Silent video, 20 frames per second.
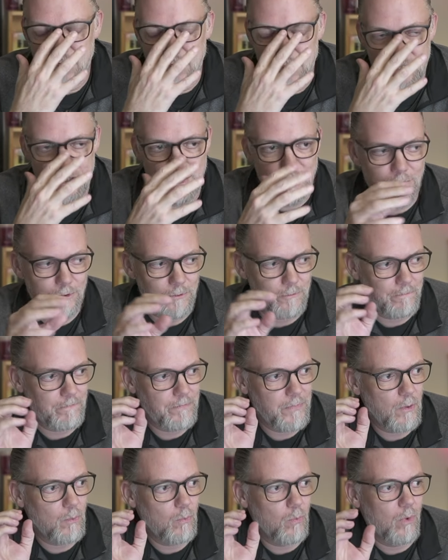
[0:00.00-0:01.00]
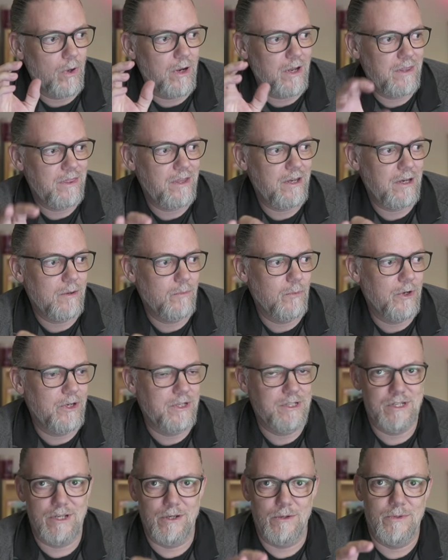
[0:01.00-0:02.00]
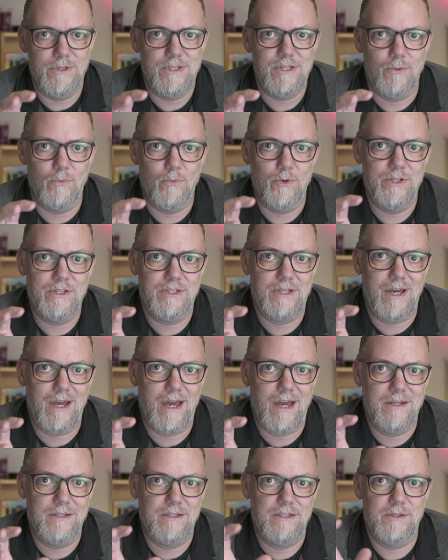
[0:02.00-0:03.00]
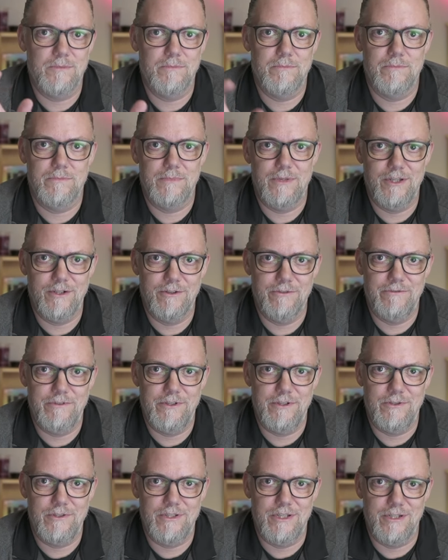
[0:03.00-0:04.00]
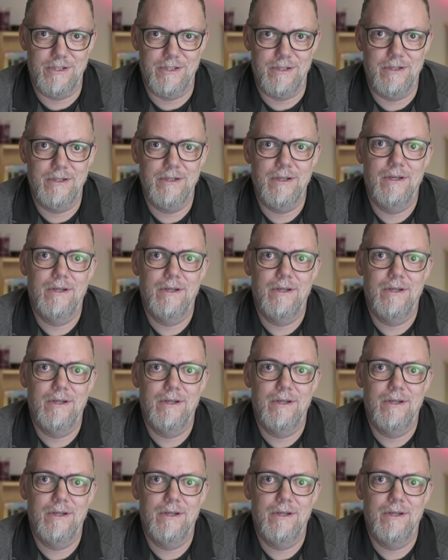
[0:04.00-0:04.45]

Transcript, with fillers: So what I think I want to do is I want to add some interviews in